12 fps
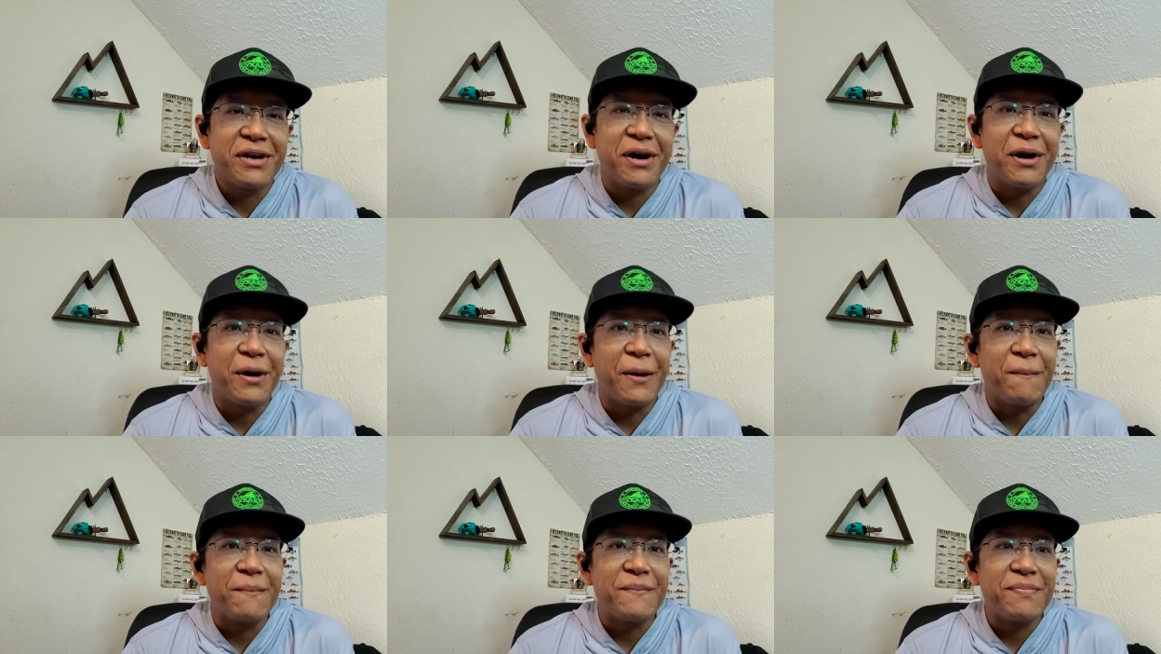
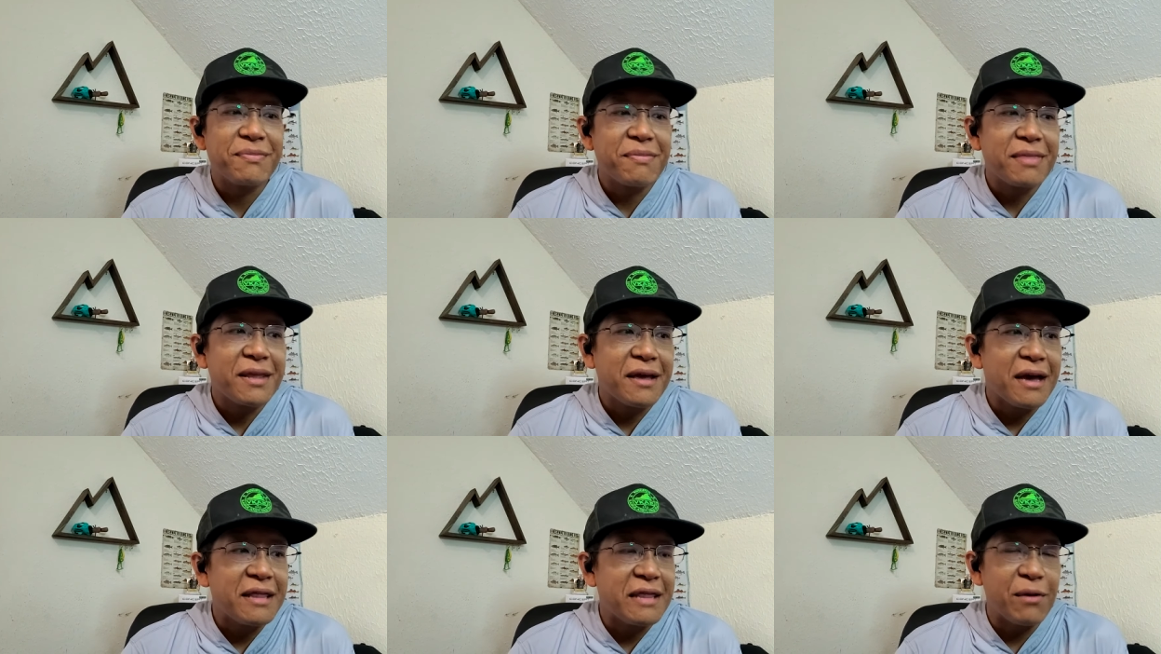Um,
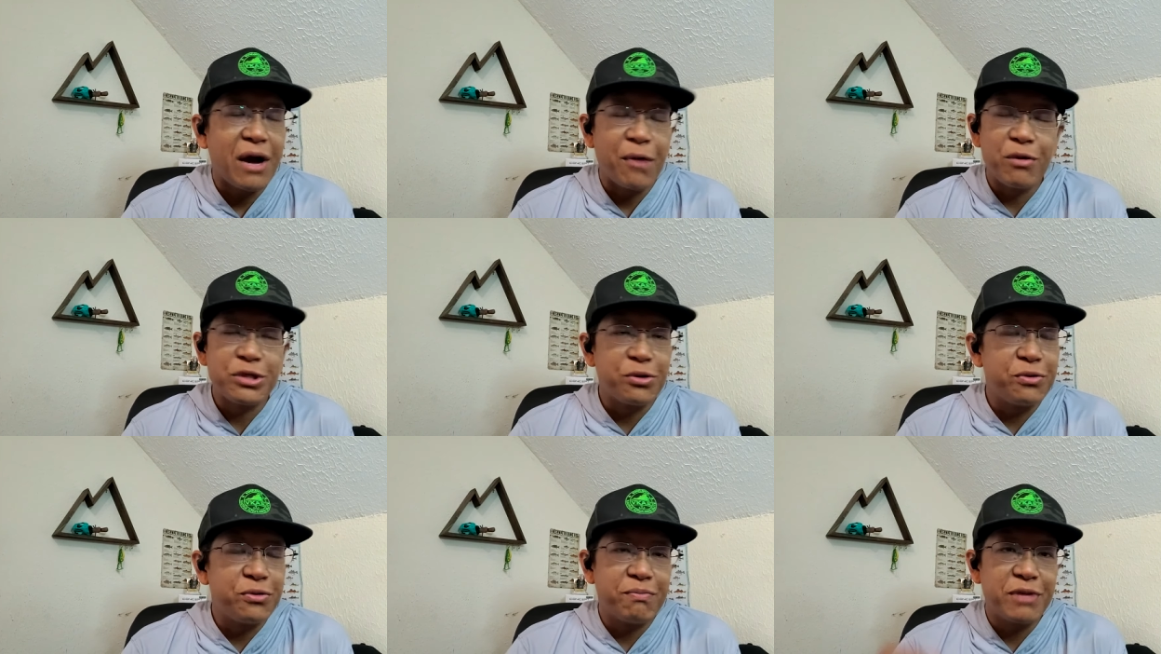they, I went
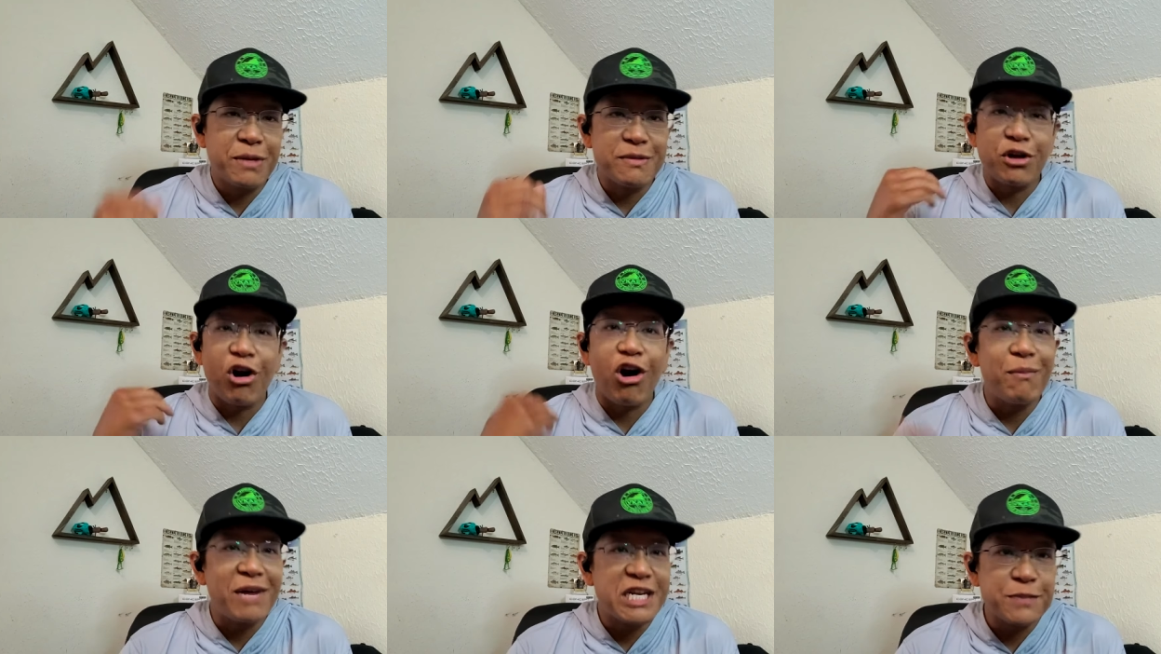through pretty much
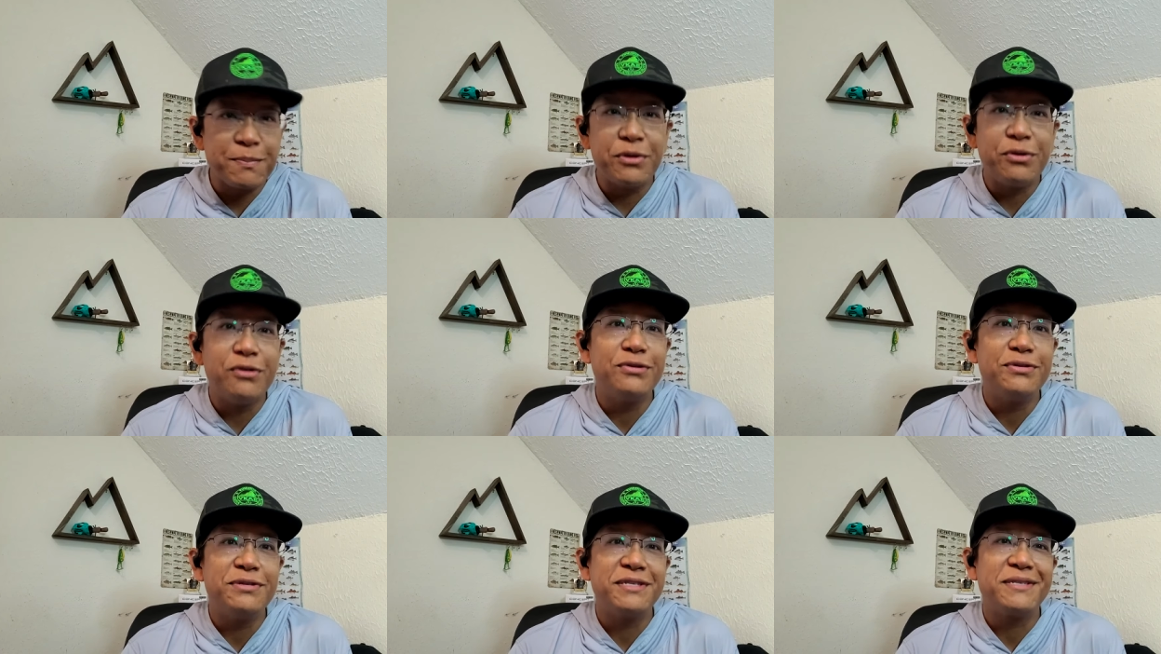all my
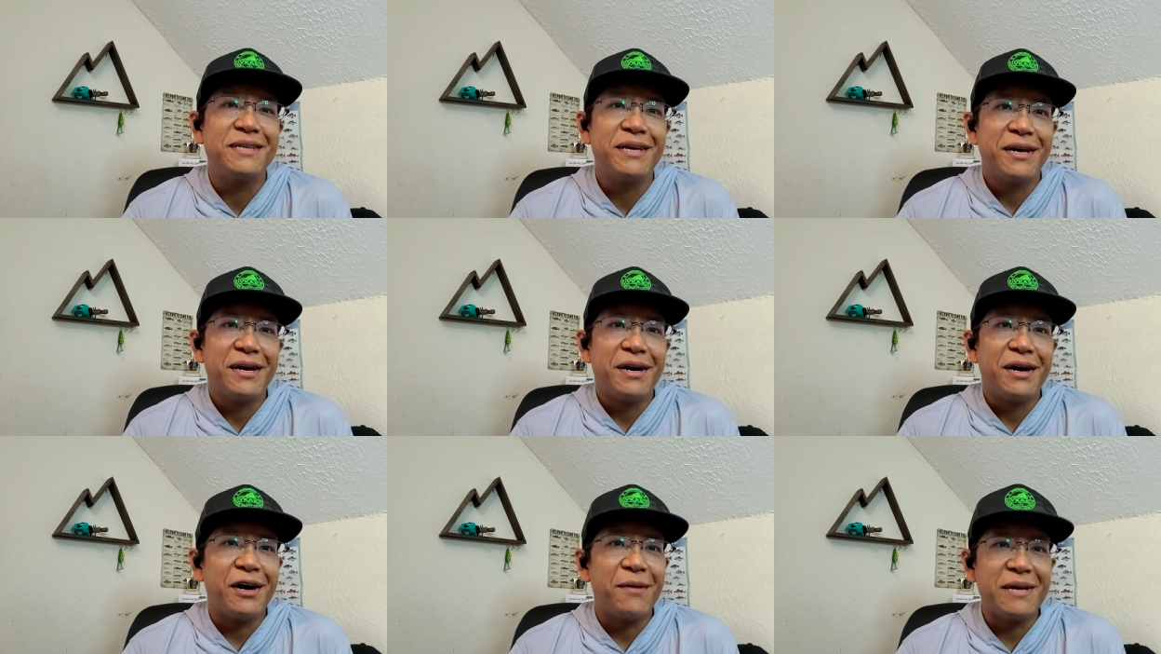spoons,
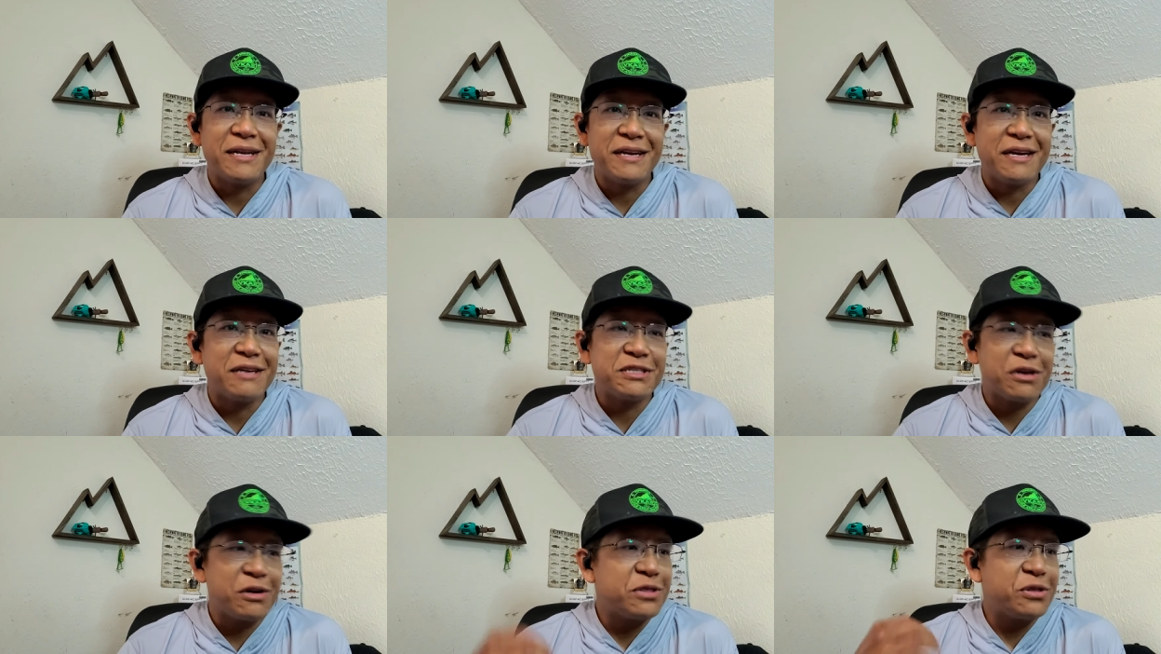um, and then I
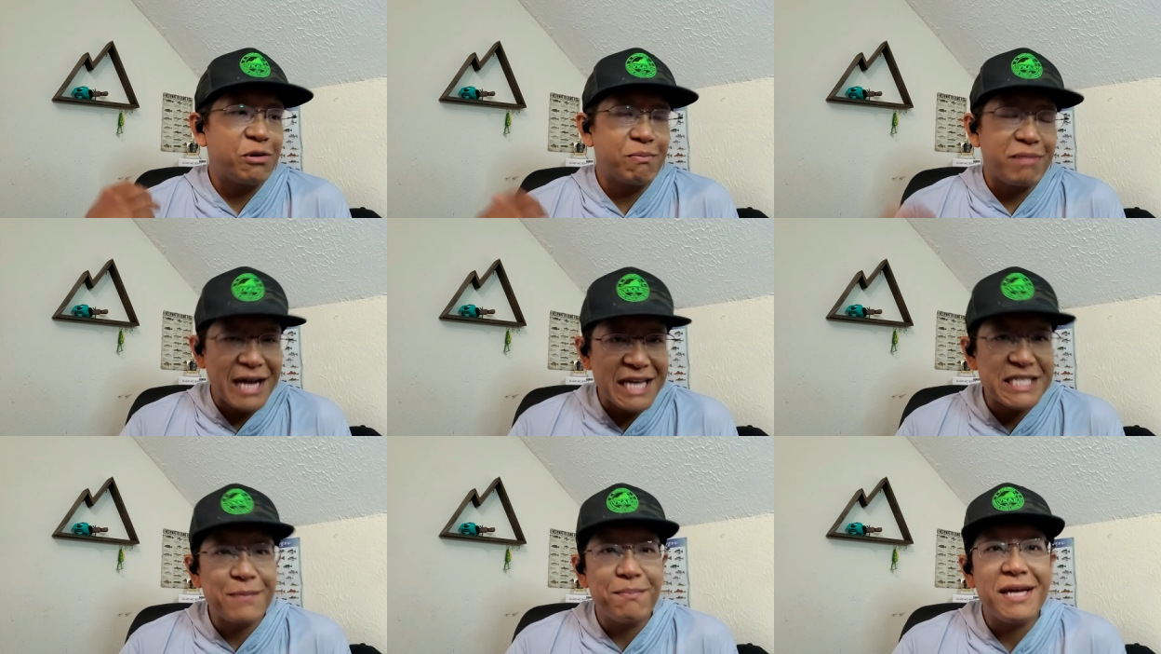started throwing
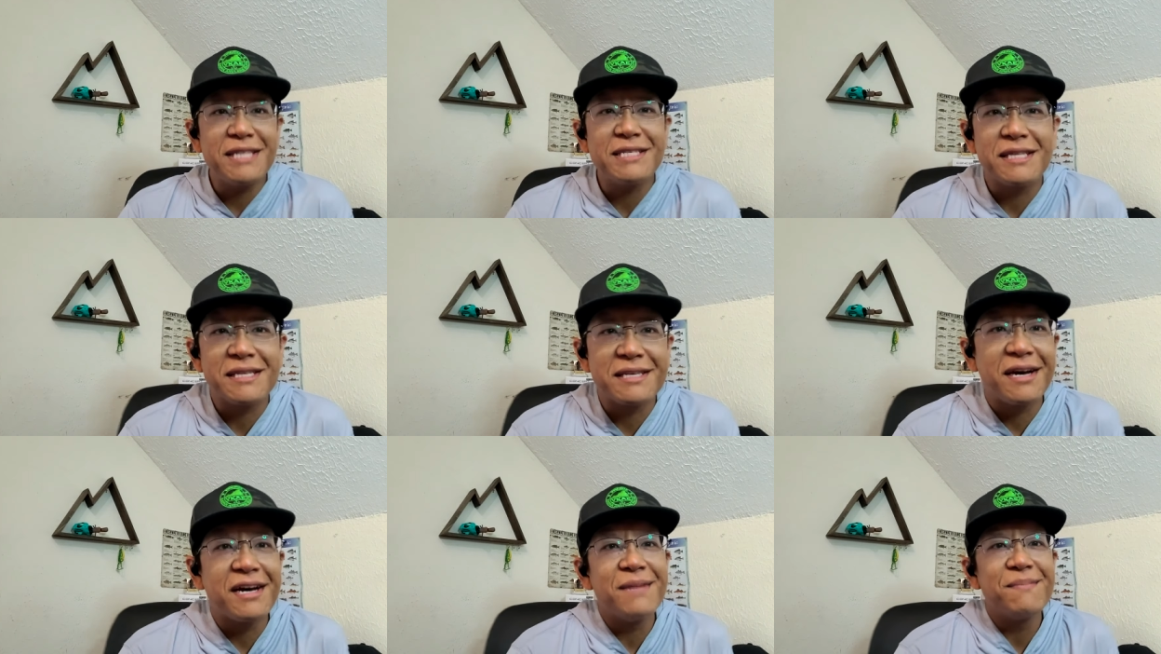plastic baits at
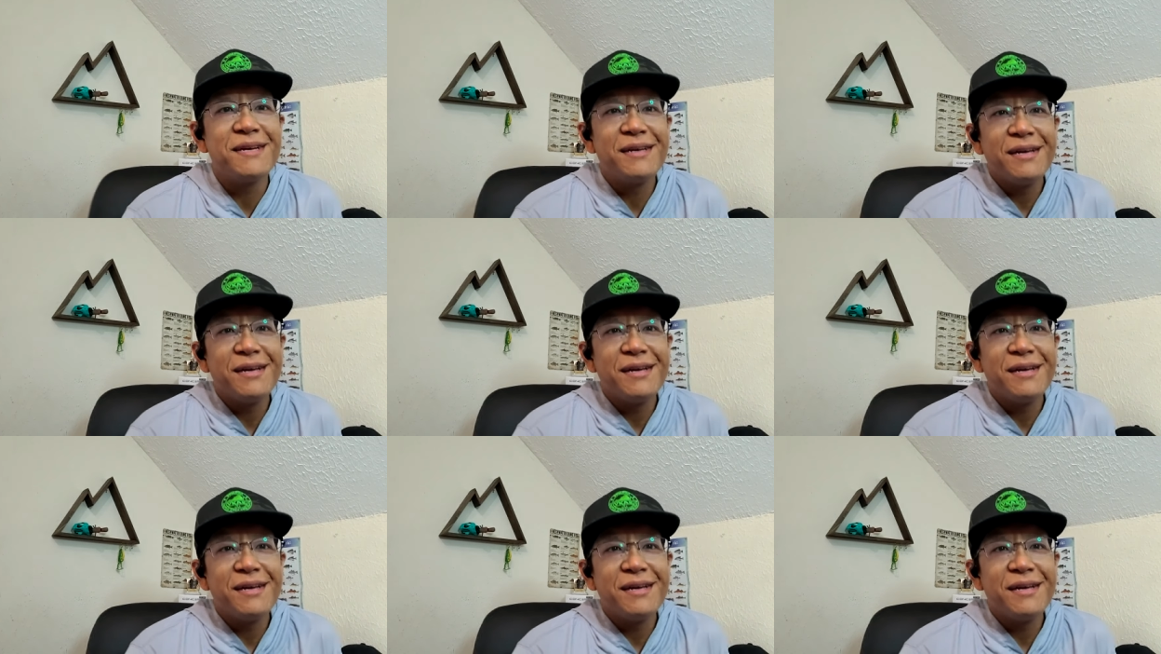the time,